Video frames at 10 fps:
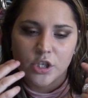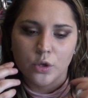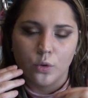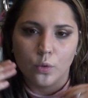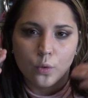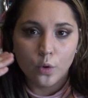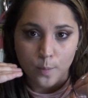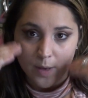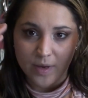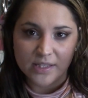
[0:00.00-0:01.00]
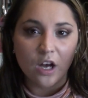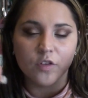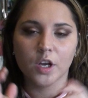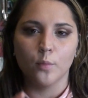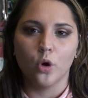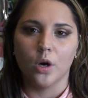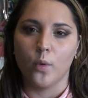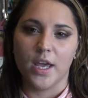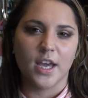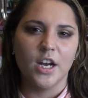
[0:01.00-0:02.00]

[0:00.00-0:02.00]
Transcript: to make myself look more awake.